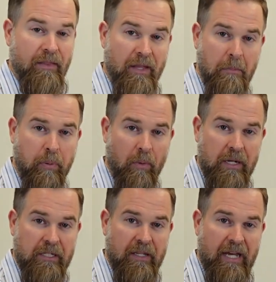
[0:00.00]
They
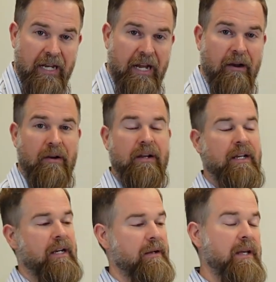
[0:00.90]
point to that
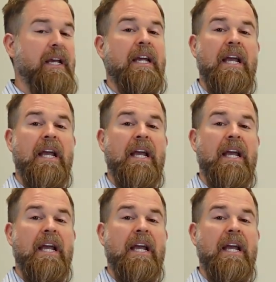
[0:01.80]
area,